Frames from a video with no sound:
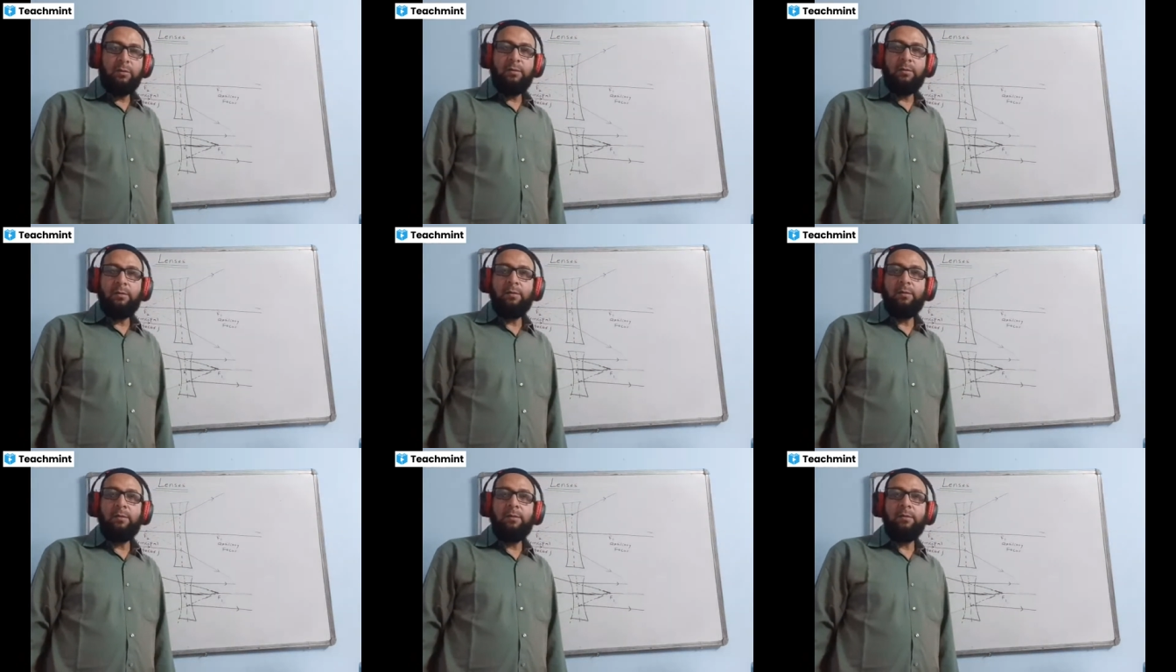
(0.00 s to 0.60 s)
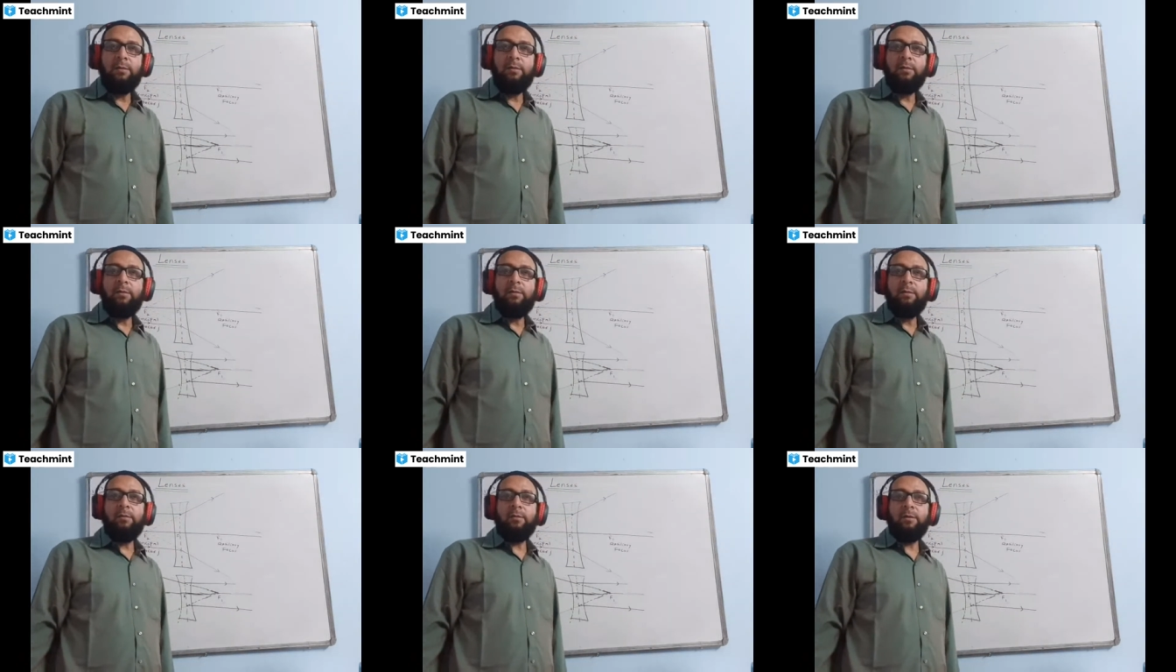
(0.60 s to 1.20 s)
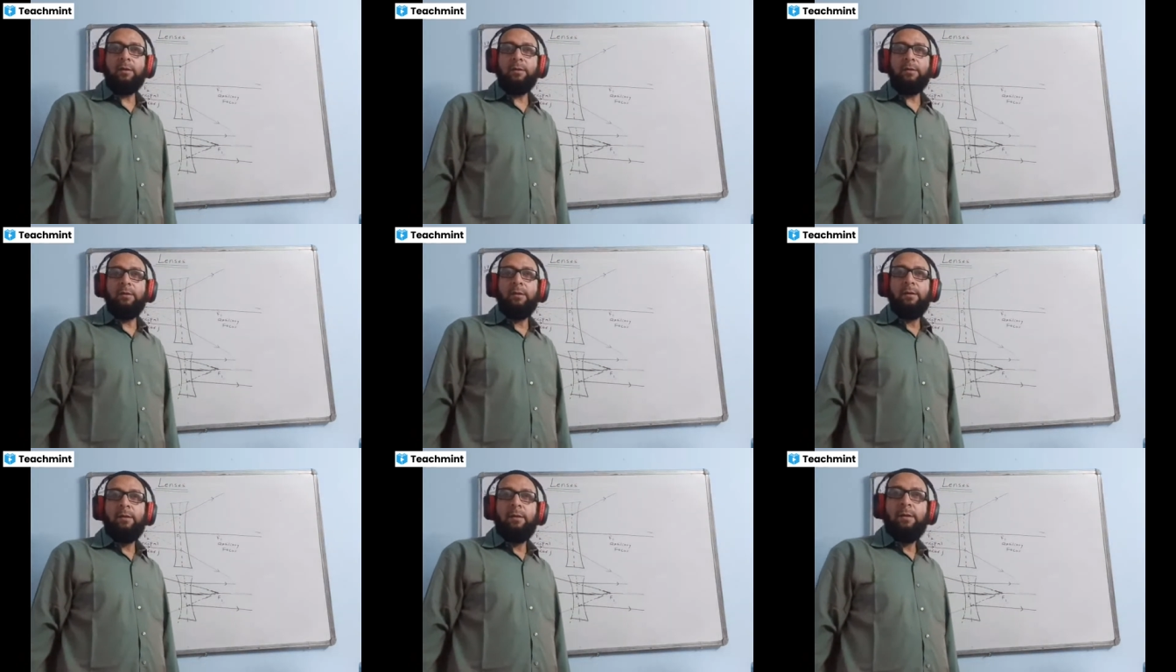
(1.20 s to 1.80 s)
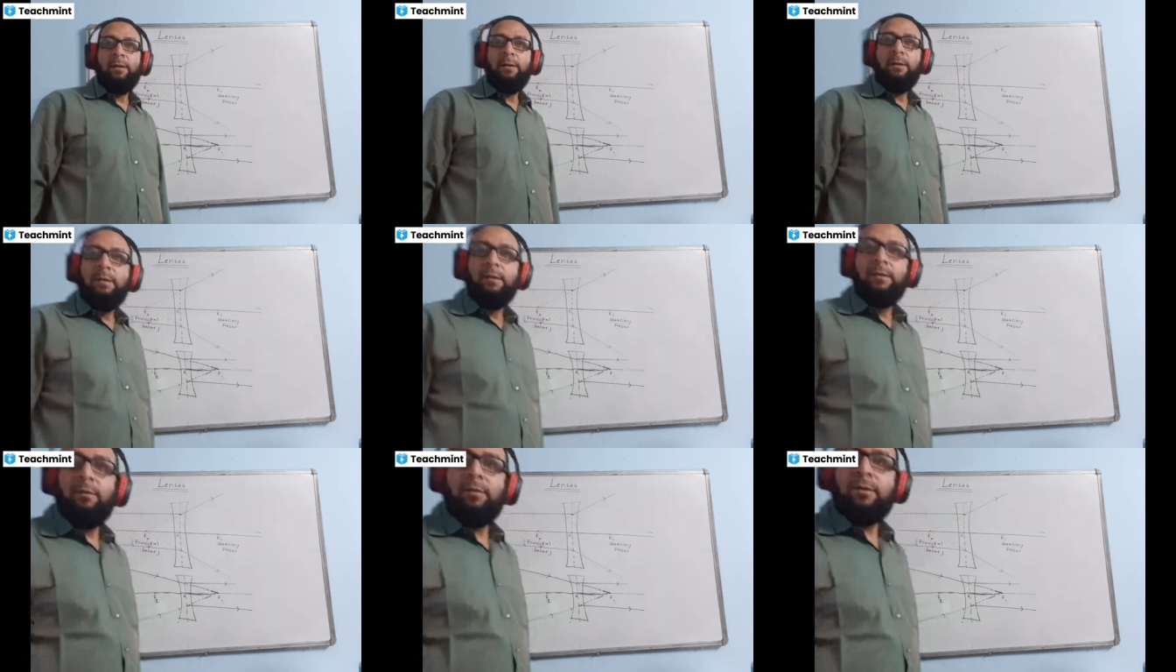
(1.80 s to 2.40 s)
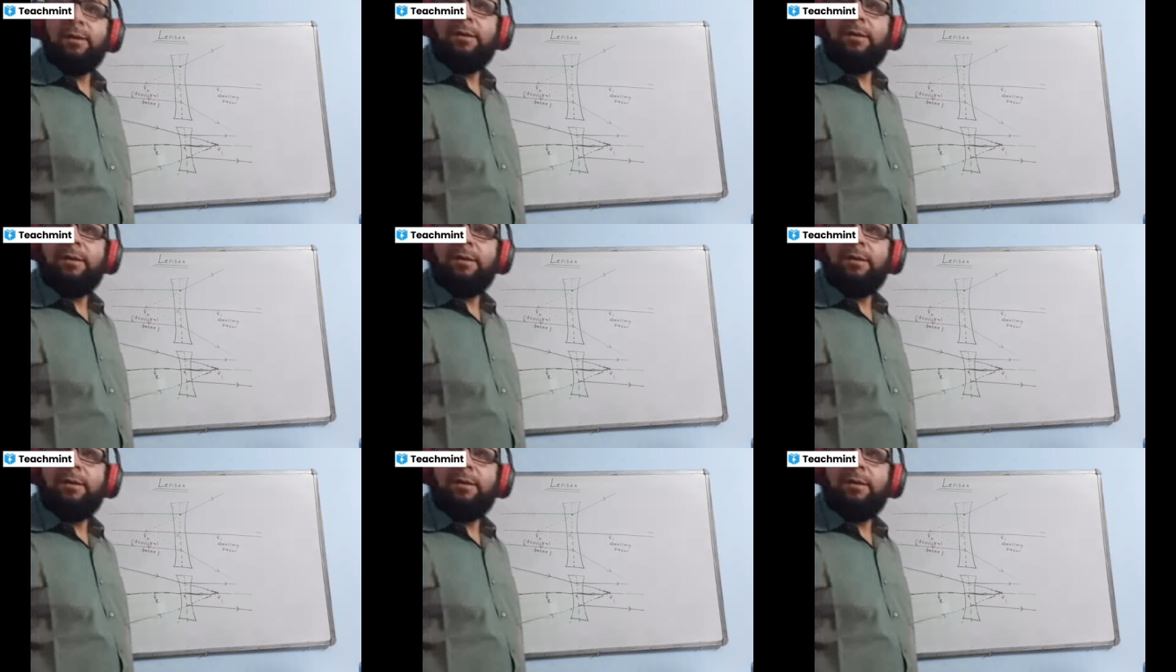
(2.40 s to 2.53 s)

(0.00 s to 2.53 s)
Okay. Okay, then we do this much.